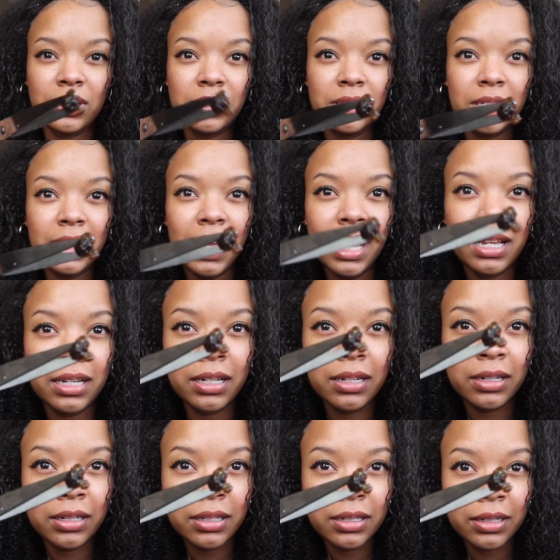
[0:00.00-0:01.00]
Do you see that?
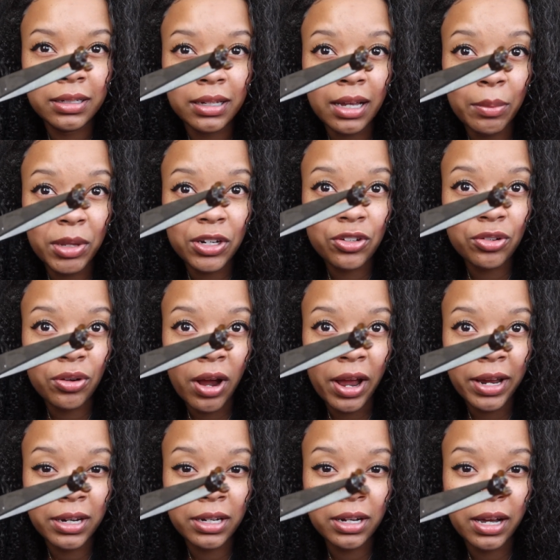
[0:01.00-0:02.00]
I'm like
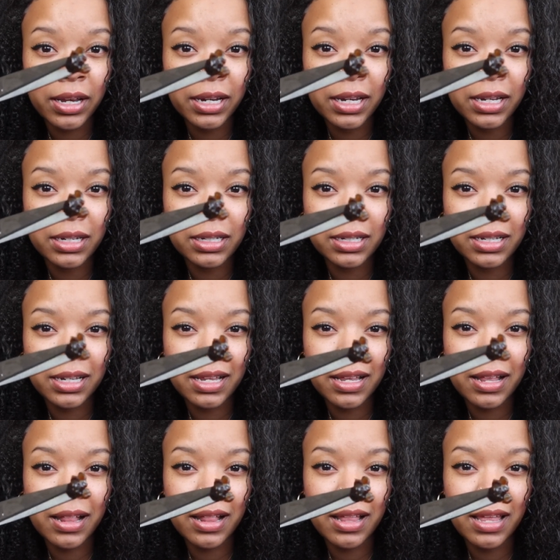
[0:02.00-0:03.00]
trying to cut it
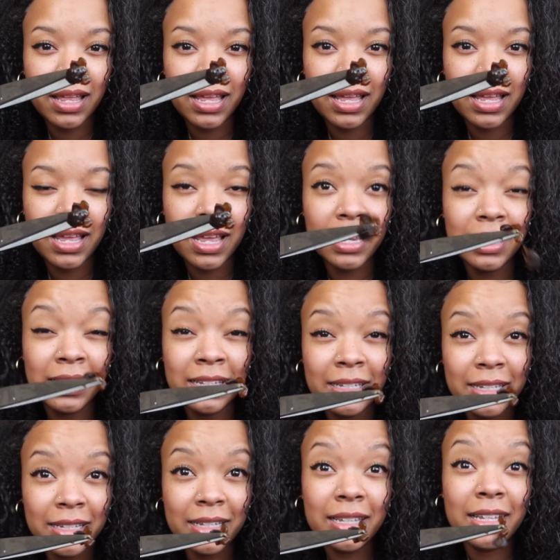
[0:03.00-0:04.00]
and
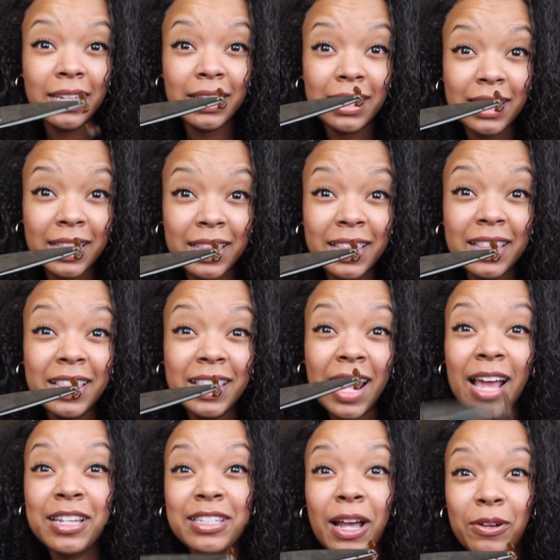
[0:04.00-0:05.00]
it,
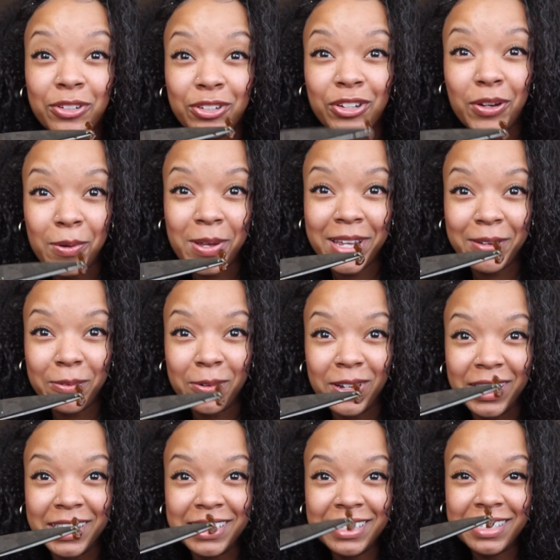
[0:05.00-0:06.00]
that's how chewy it
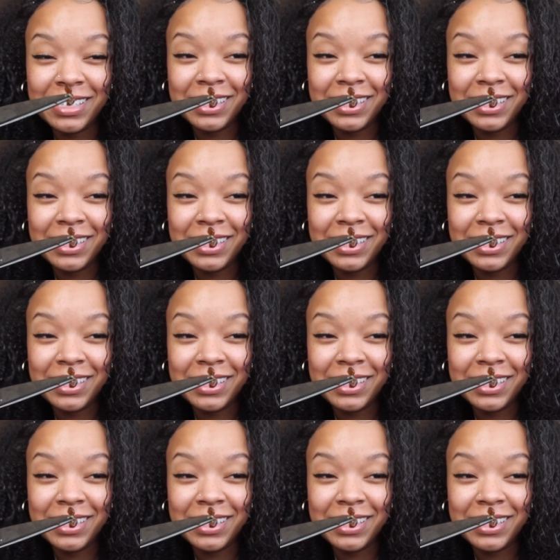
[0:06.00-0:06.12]
was.